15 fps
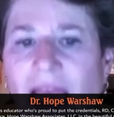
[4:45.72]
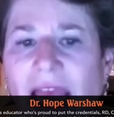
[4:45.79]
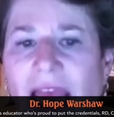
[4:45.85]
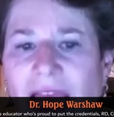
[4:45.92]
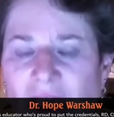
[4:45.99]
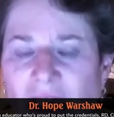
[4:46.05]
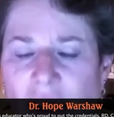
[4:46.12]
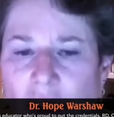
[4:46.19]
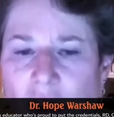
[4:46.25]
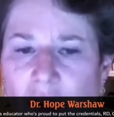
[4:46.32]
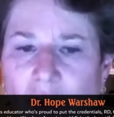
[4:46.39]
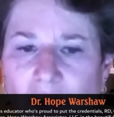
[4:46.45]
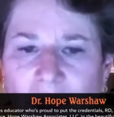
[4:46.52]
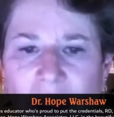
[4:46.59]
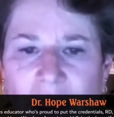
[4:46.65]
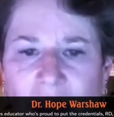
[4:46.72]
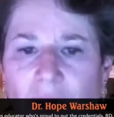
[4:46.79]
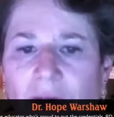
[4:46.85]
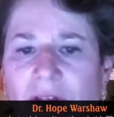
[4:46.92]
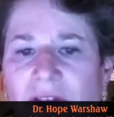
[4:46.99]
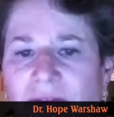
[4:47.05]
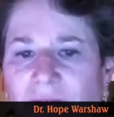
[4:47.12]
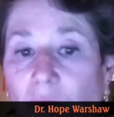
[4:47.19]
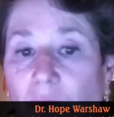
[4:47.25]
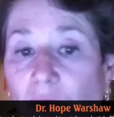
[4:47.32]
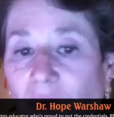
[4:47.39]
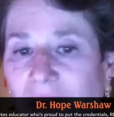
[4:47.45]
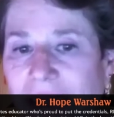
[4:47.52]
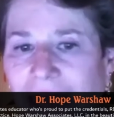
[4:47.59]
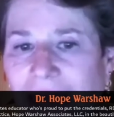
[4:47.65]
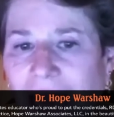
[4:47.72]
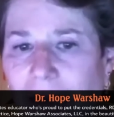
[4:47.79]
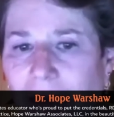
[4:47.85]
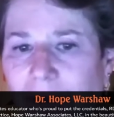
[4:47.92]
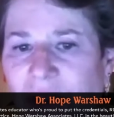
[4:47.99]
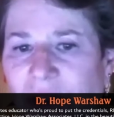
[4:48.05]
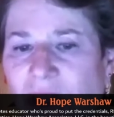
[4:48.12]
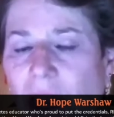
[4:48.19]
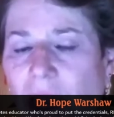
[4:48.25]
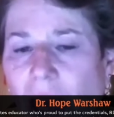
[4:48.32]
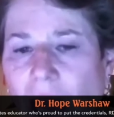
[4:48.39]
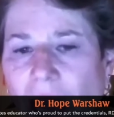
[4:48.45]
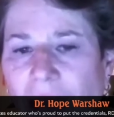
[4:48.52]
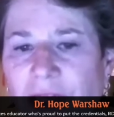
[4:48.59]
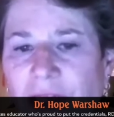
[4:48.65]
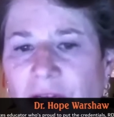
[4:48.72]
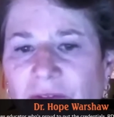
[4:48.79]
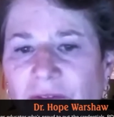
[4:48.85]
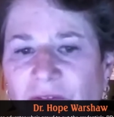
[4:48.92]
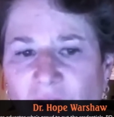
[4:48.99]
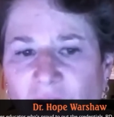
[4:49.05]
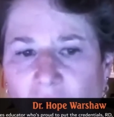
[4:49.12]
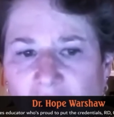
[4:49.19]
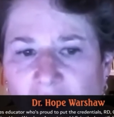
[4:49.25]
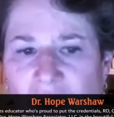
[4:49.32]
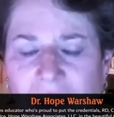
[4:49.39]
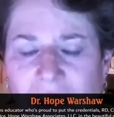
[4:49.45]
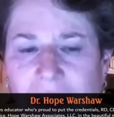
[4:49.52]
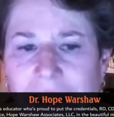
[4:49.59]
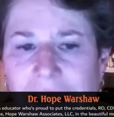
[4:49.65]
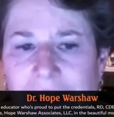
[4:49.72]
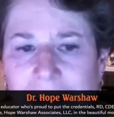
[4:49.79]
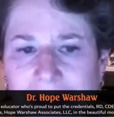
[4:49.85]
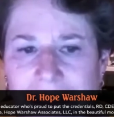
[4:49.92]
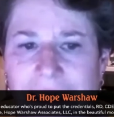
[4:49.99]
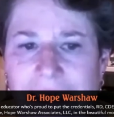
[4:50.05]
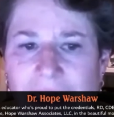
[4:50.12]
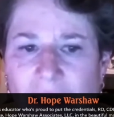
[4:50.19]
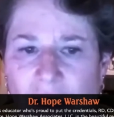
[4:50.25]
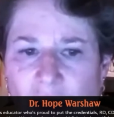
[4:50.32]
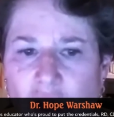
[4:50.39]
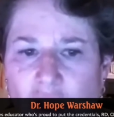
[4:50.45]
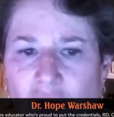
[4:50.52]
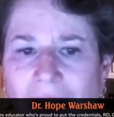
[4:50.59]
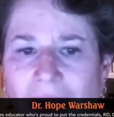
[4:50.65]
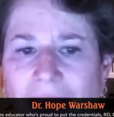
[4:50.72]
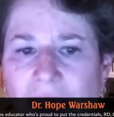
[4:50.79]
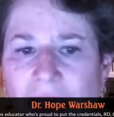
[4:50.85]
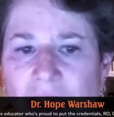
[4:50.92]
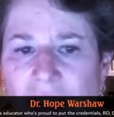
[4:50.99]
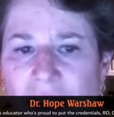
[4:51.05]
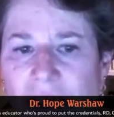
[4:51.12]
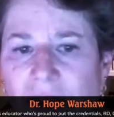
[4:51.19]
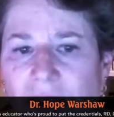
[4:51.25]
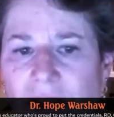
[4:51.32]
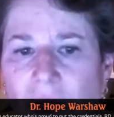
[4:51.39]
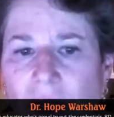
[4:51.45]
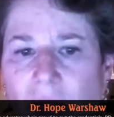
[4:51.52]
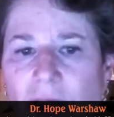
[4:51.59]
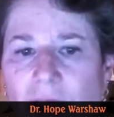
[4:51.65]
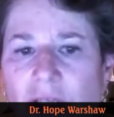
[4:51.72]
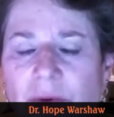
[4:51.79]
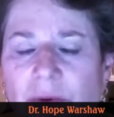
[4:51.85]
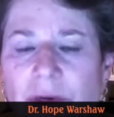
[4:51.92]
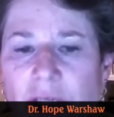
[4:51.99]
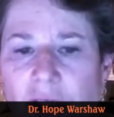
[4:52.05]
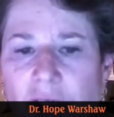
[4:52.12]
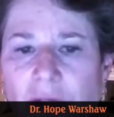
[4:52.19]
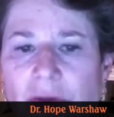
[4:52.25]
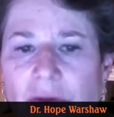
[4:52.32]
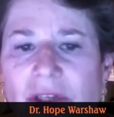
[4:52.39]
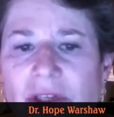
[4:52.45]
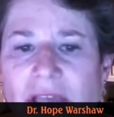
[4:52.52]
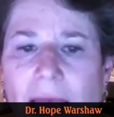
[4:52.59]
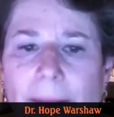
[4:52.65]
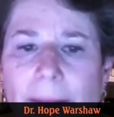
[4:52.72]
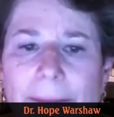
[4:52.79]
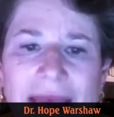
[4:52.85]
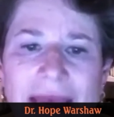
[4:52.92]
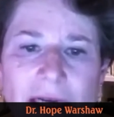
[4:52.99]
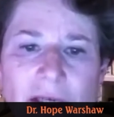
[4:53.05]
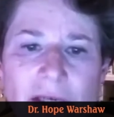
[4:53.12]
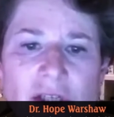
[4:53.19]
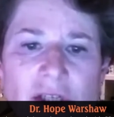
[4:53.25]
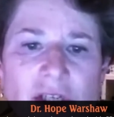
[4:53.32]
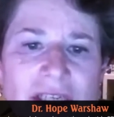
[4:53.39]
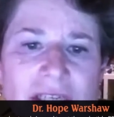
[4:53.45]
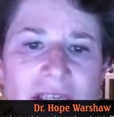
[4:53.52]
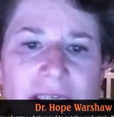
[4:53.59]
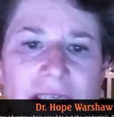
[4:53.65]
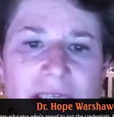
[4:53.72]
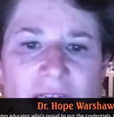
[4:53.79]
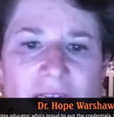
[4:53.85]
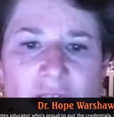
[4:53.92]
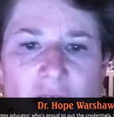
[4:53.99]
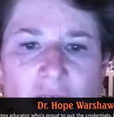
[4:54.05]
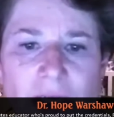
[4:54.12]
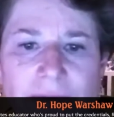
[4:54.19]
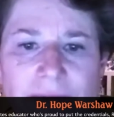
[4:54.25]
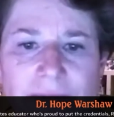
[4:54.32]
as triggers for relapse, and conversely details strategies to reduce and manage this tension.